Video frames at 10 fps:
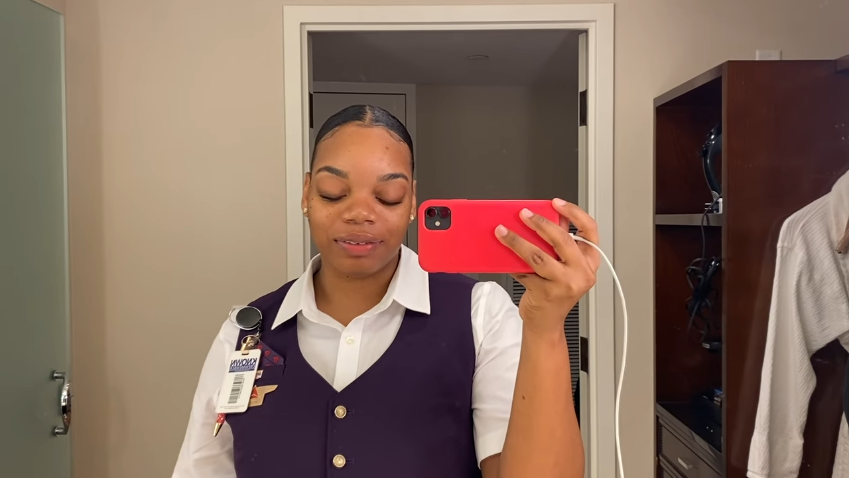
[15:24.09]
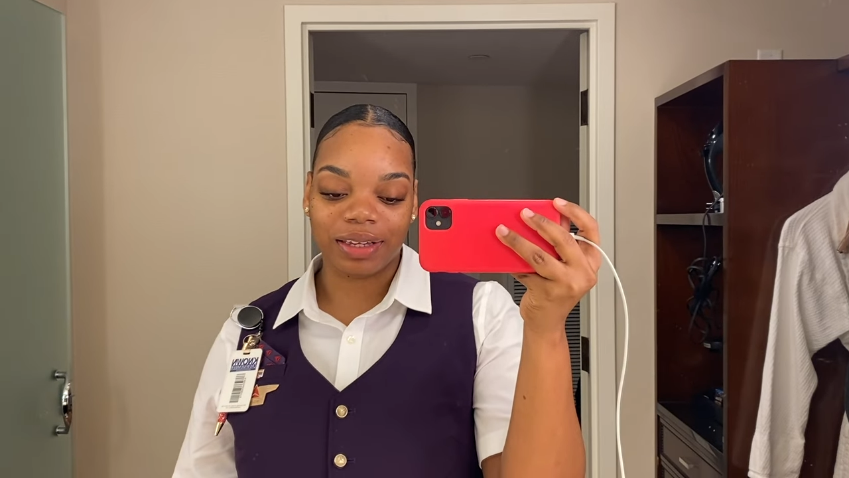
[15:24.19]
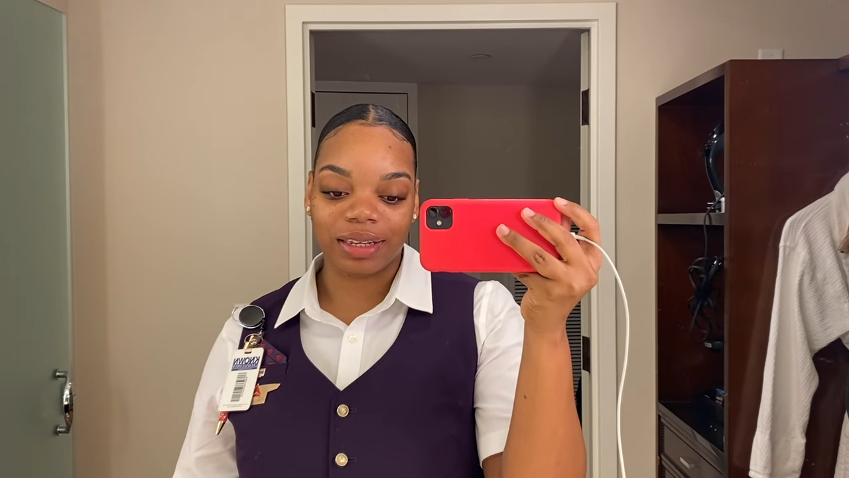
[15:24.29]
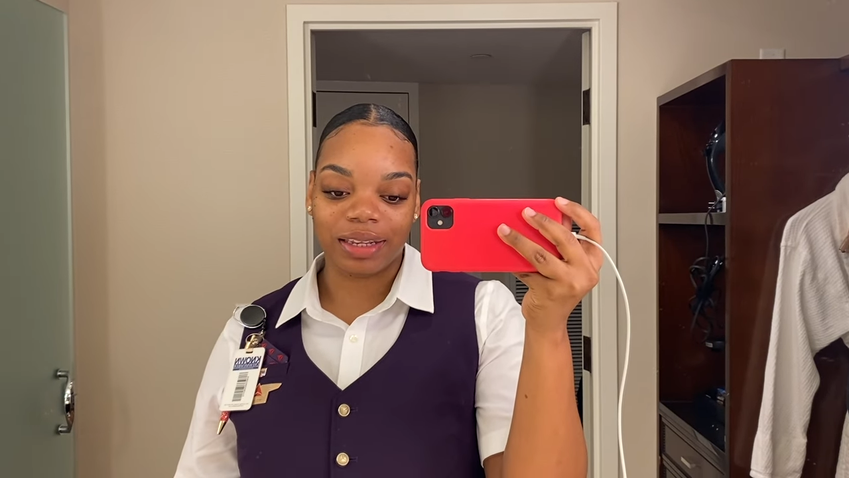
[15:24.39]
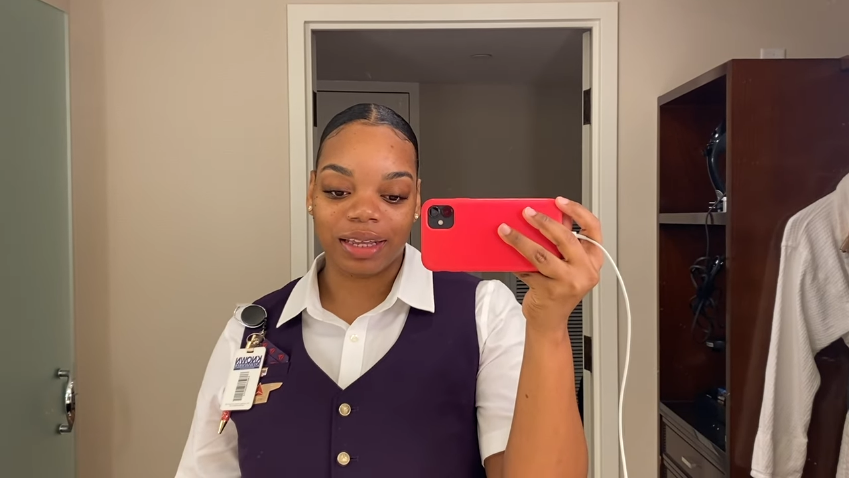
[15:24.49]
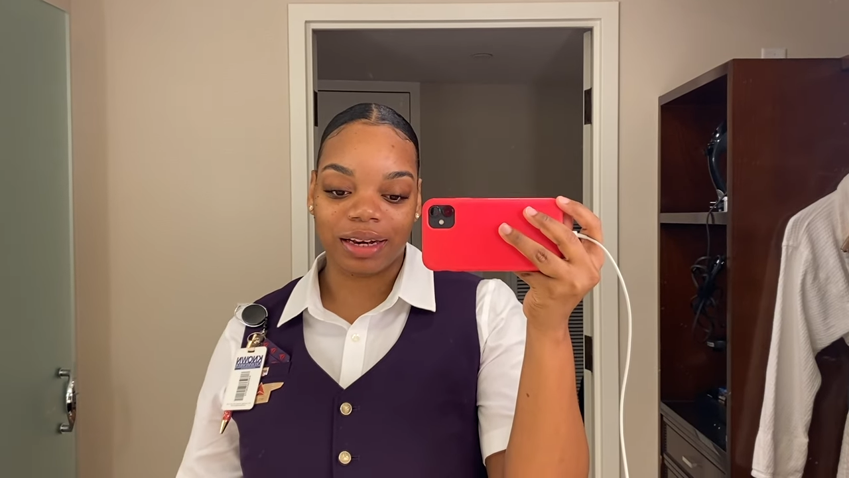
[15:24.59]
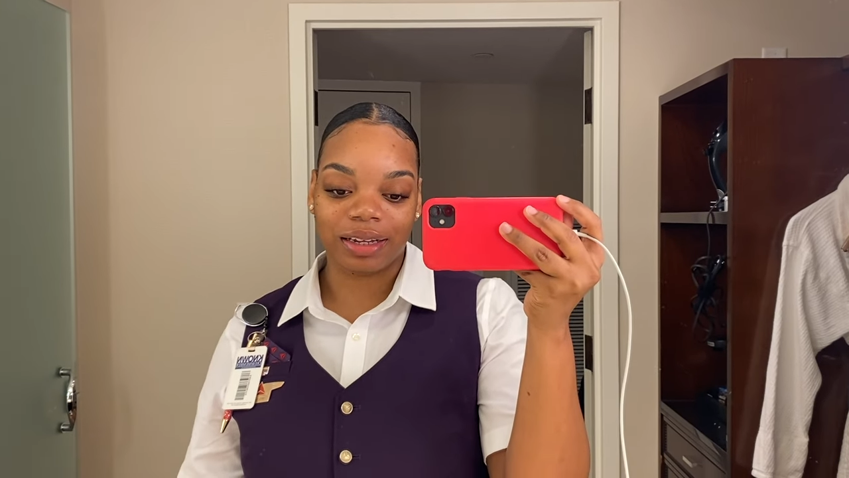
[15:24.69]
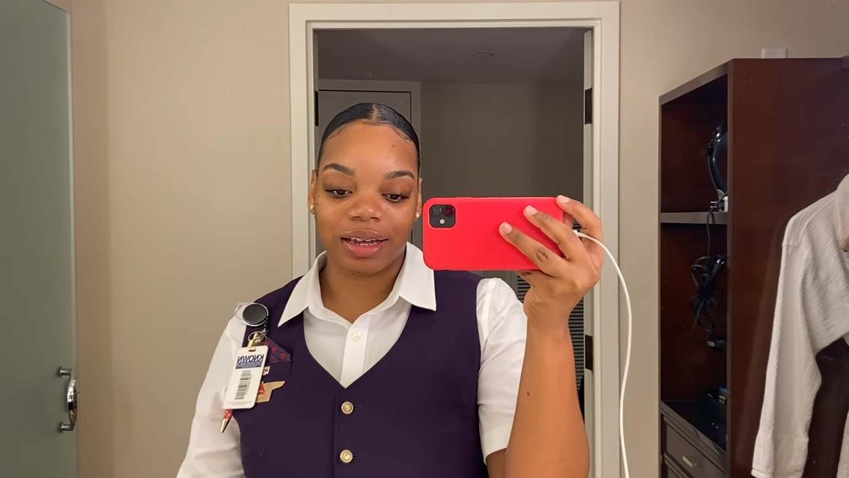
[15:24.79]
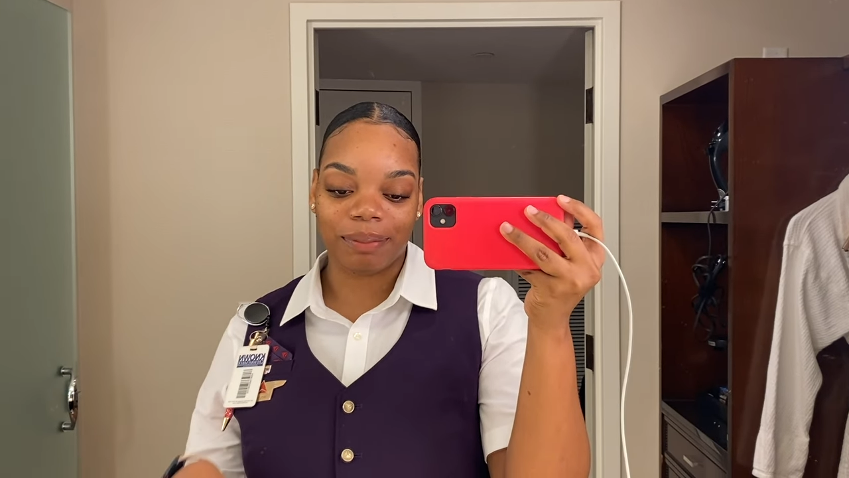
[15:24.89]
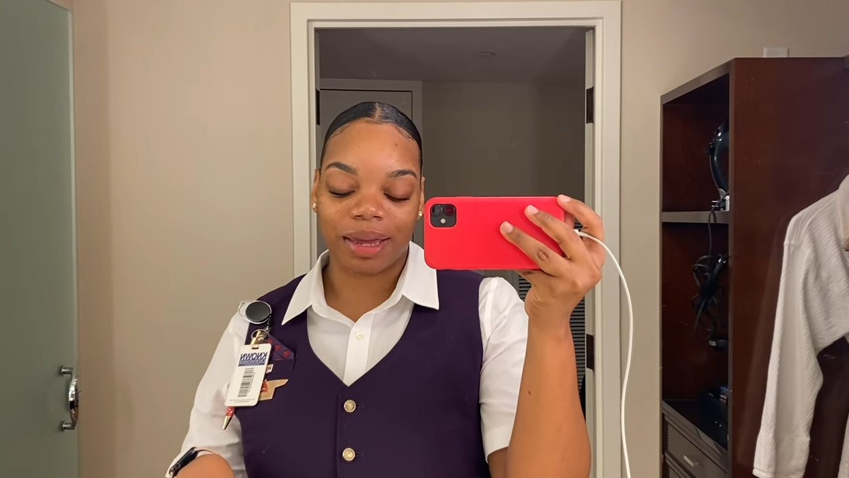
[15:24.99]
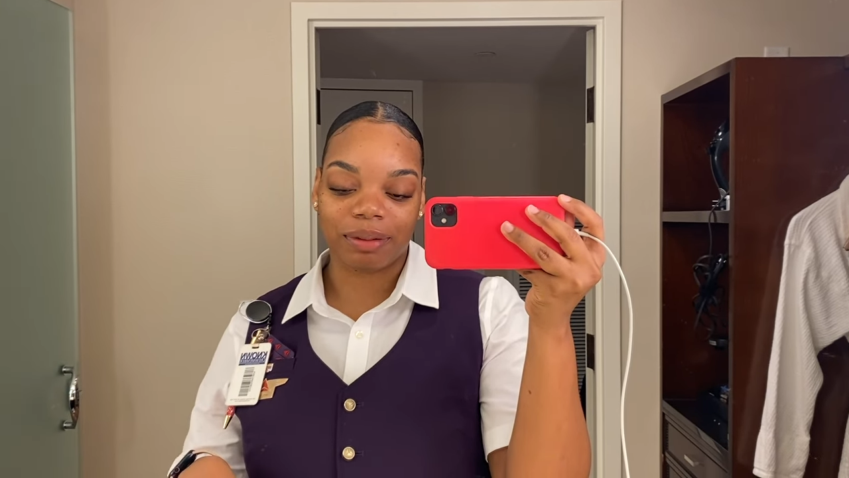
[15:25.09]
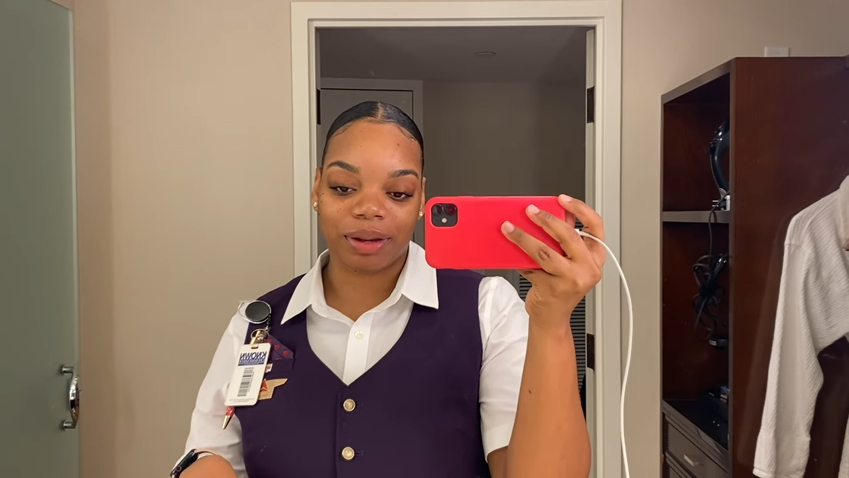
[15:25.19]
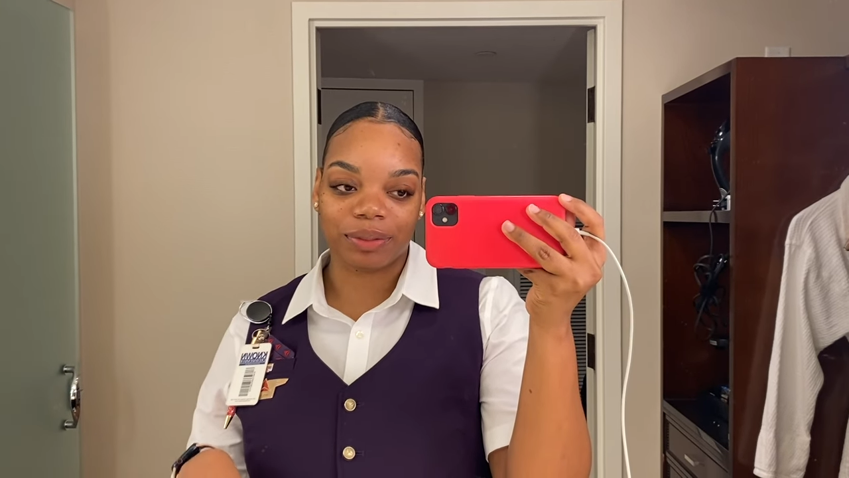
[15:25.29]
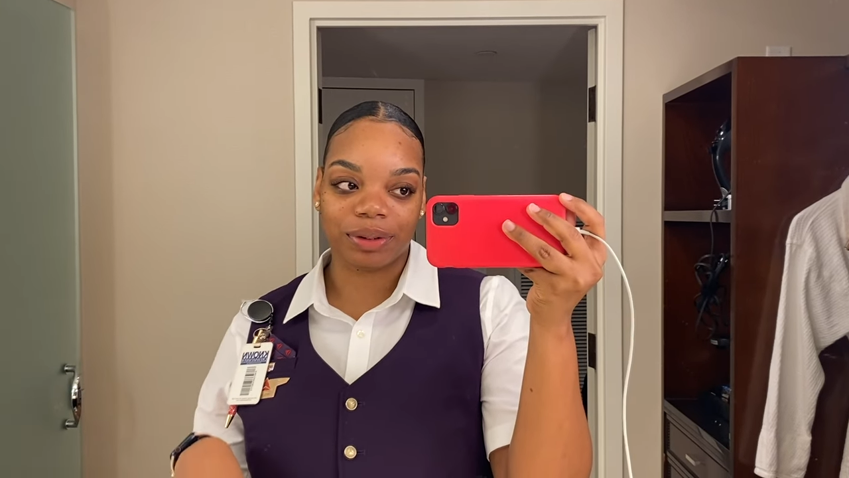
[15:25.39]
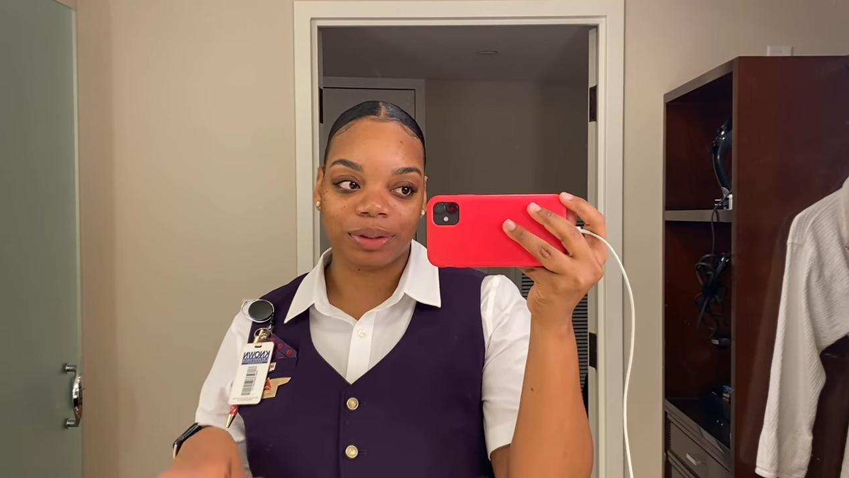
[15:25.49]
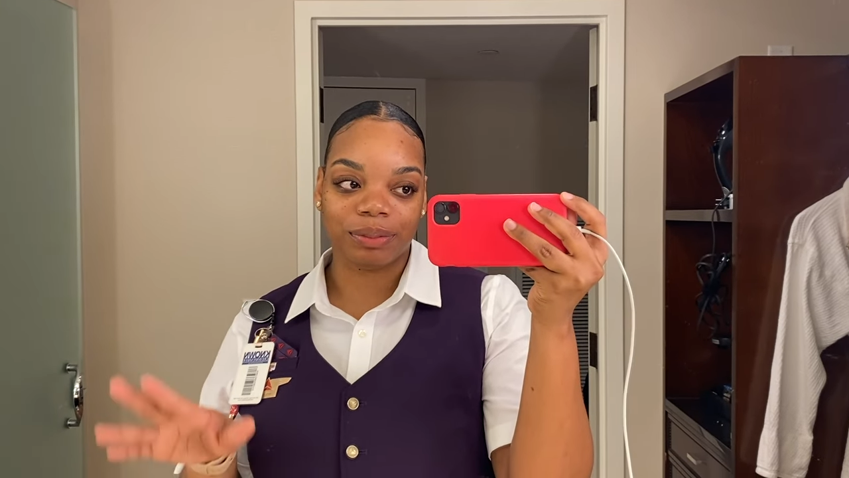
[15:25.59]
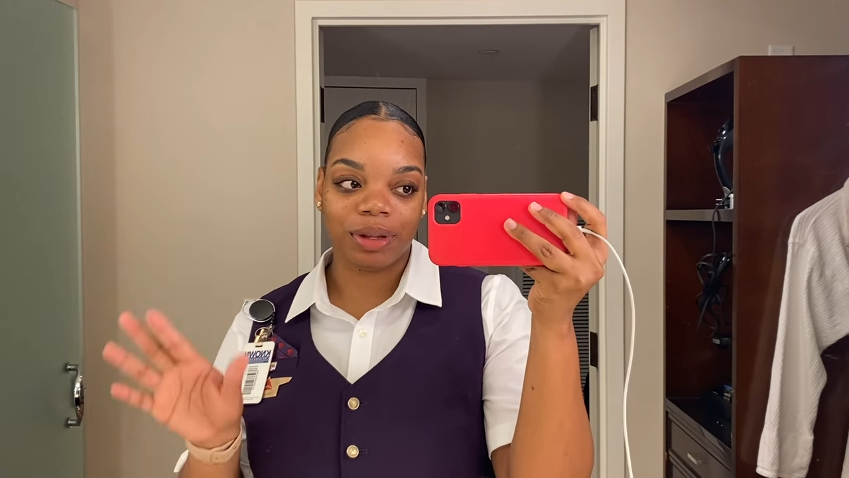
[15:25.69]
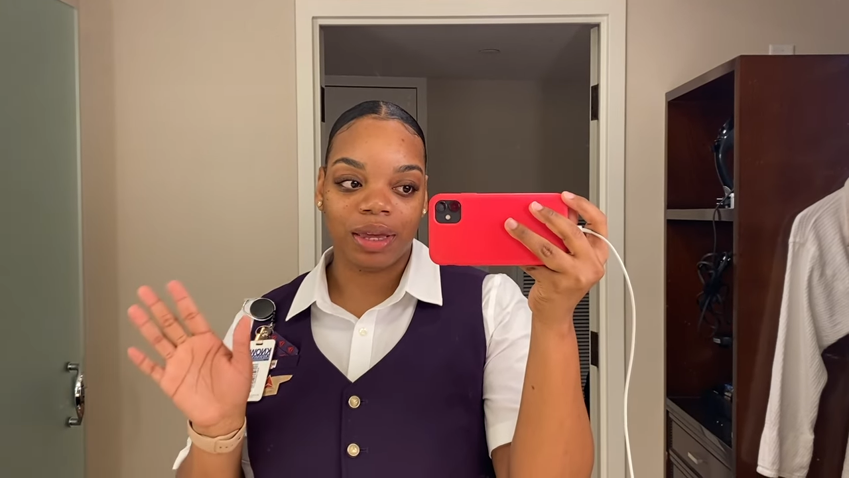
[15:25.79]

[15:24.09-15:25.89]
and then come back in my room,